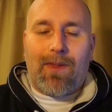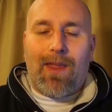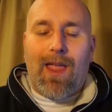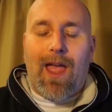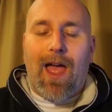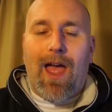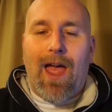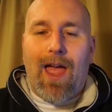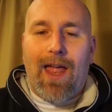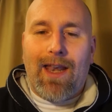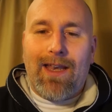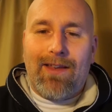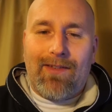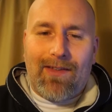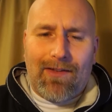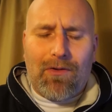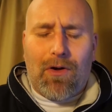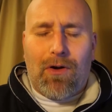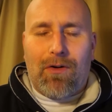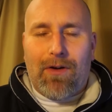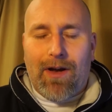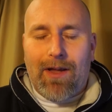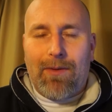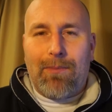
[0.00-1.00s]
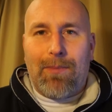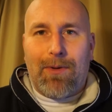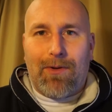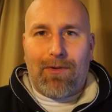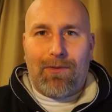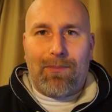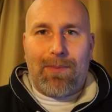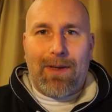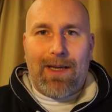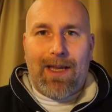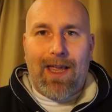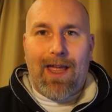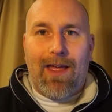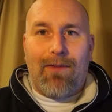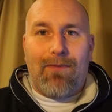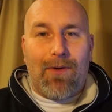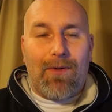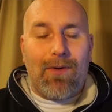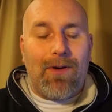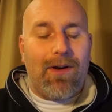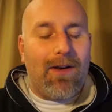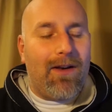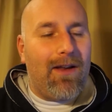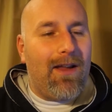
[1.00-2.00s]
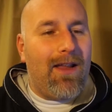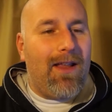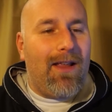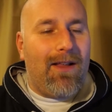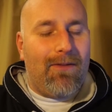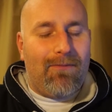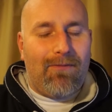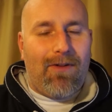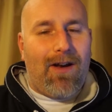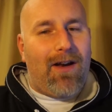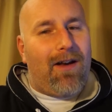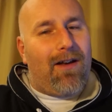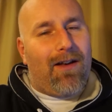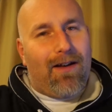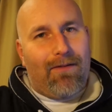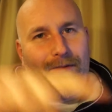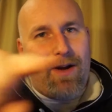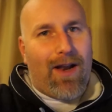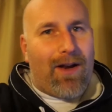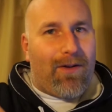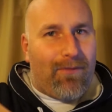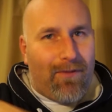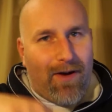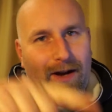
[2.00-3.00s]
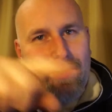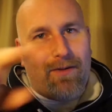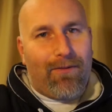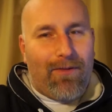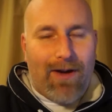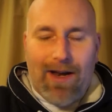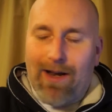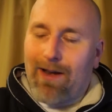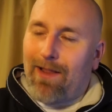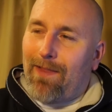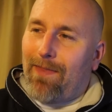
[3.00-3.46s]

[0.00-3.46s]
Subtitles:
And he says, alright, but just be careful. And ran around,